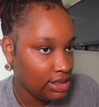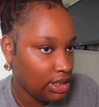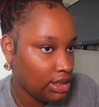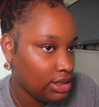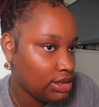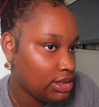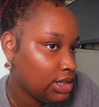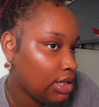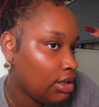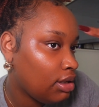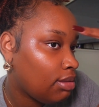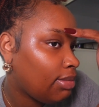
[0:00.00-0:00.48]

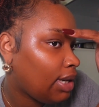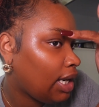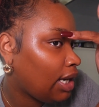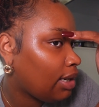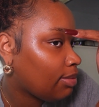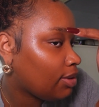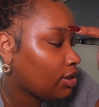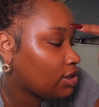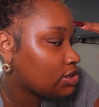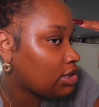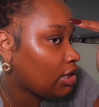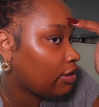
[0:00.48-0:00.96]
Can't tell, my
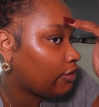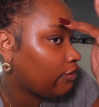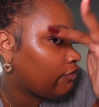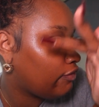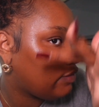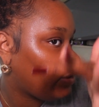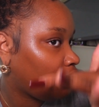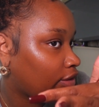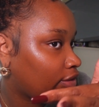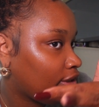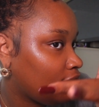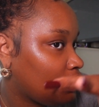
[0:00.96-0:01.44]
eyebrows are
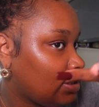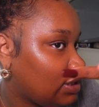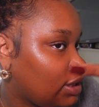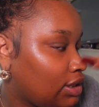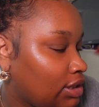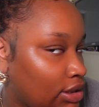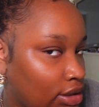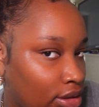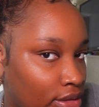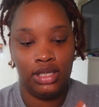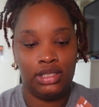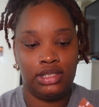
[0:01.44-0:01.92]
very
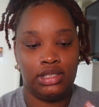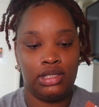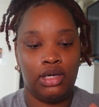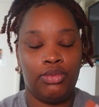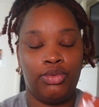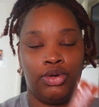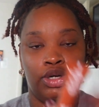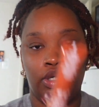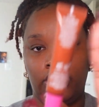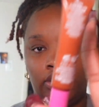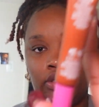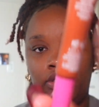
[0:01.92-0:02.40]
thin, so
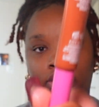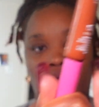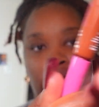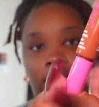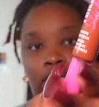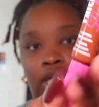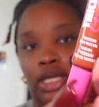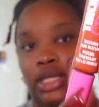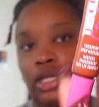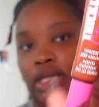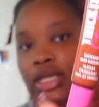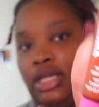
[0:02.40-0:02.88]
we're gonna go
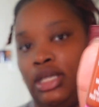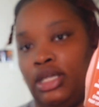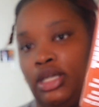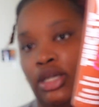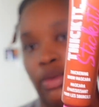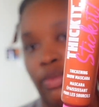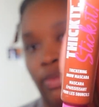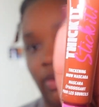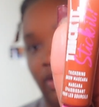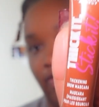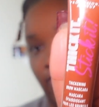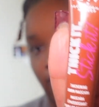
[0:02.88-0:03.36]
ahead
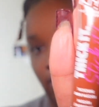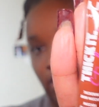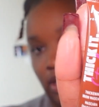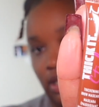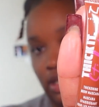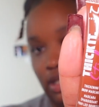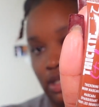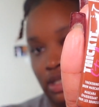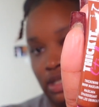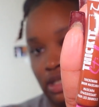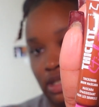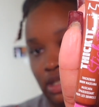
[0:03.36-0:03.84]
in with
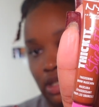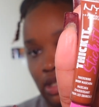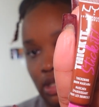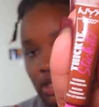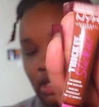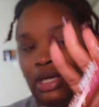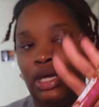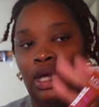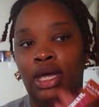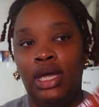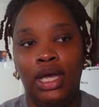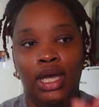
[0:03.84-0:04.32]
this,
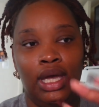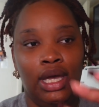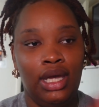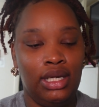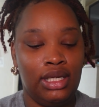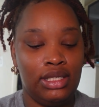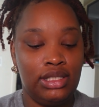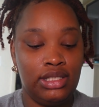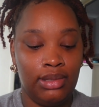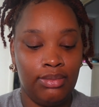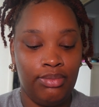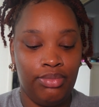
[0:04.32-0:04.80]
and
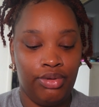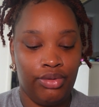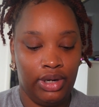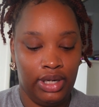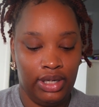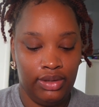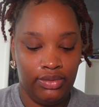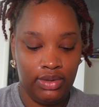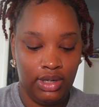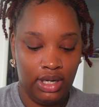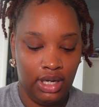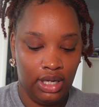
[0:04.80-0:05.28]
it's a
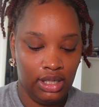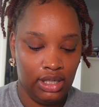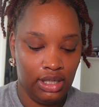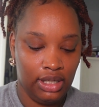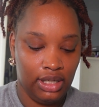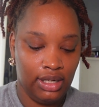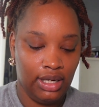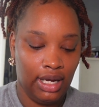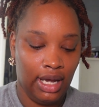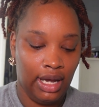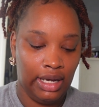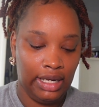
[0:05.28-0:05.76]
brown
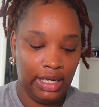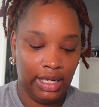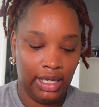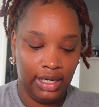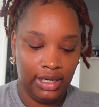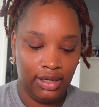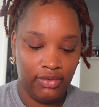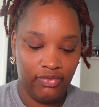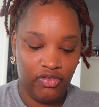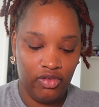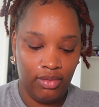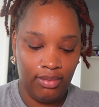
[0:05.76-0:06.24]
color. I
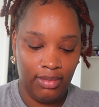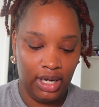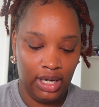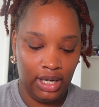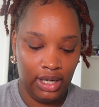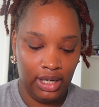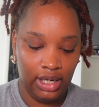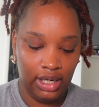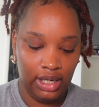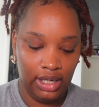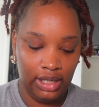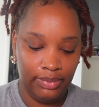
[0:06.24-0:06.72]
like for
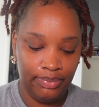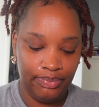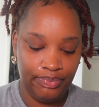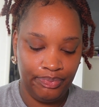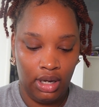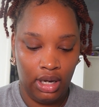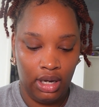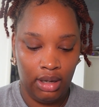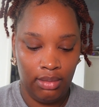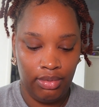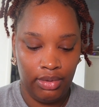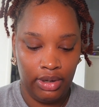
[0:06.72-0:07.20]
my
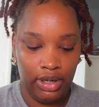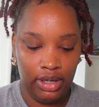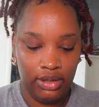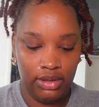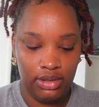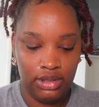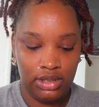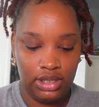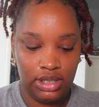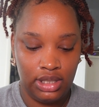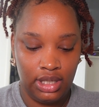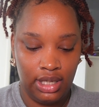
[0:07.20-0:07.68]

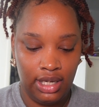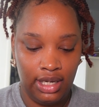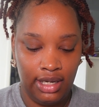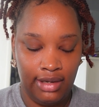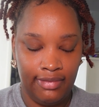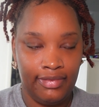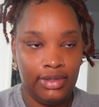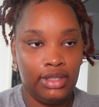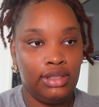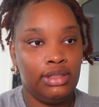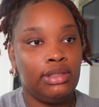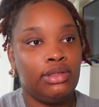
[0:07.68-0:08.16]
eyebrows to
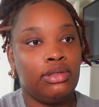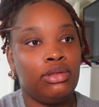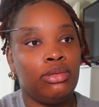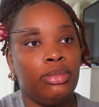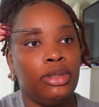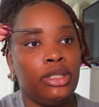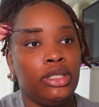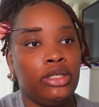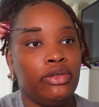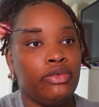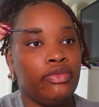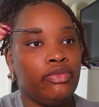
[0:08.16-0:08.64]
have a little
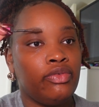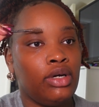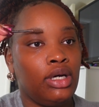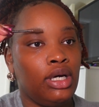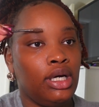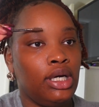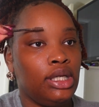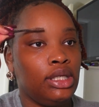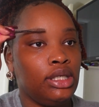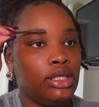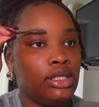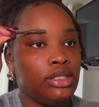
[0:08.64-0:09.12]
bit of
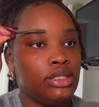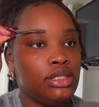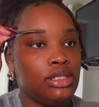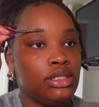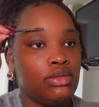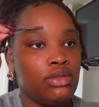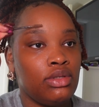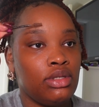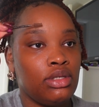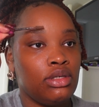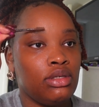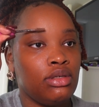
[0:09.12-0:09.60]
color
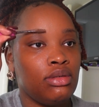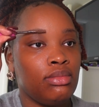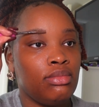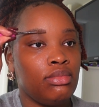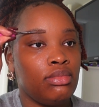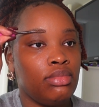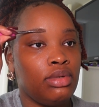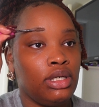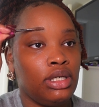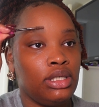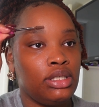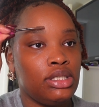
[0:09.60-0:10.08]
to them,
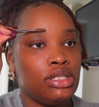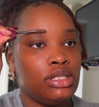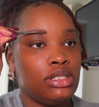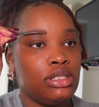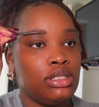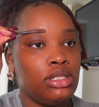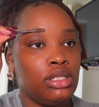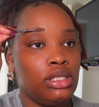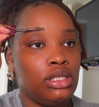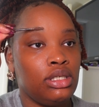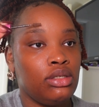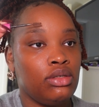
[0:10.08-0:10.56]
but
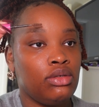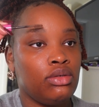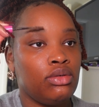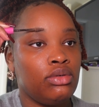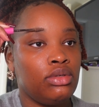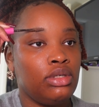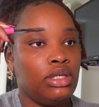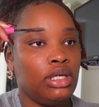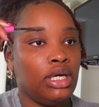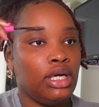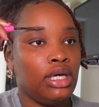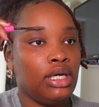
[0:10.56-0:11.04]
still
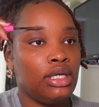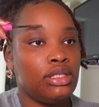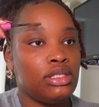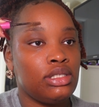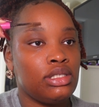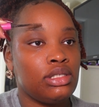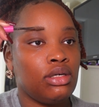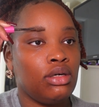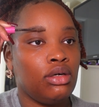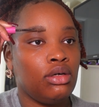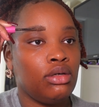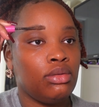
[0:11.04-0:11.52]
not
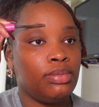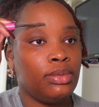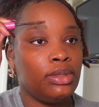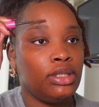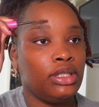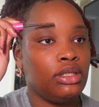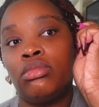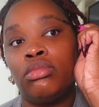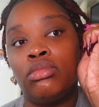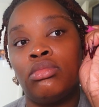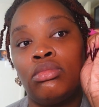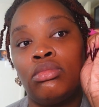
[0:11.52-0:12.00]
sculpted.